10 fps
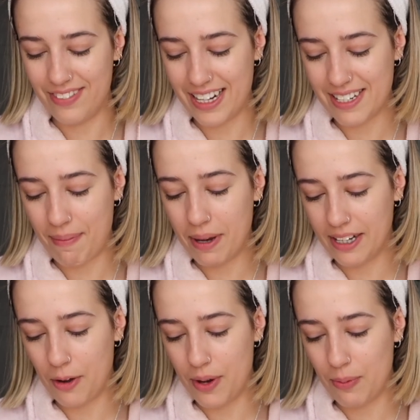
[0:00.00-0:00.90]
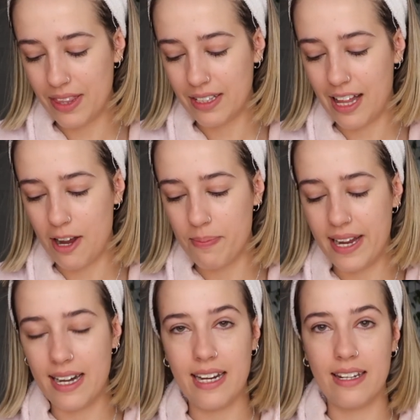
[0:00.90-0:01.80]
Next up, I'm going to go in with Cloud
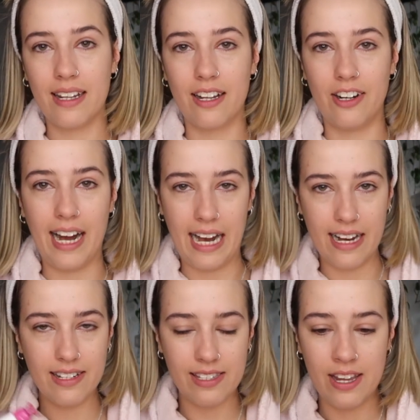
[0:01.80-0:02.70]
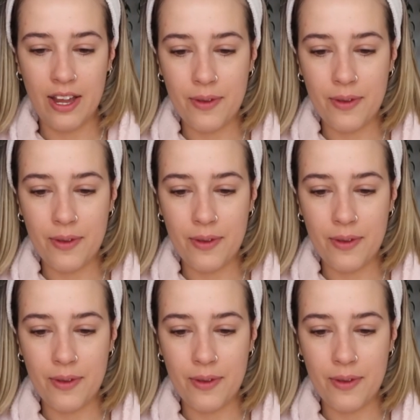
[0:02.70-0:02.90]
Paint in the color Haze.